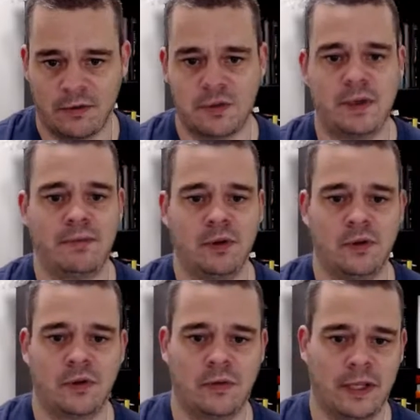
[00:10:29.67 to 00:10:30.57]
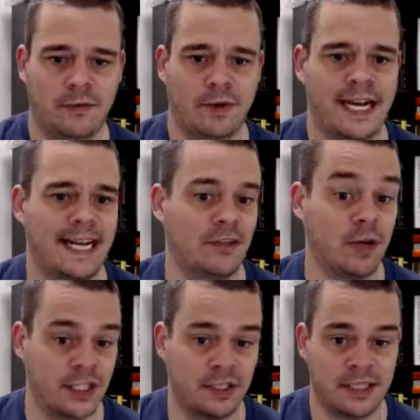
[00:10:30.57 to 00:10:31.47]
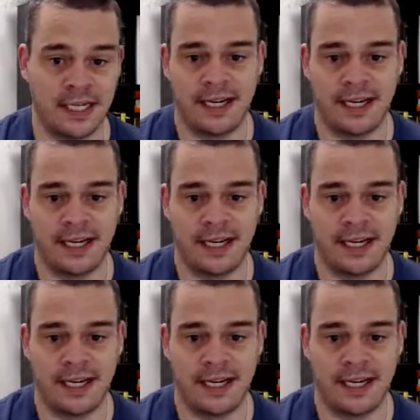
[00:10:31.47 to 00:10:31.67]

There was people who were willing, when I had questions,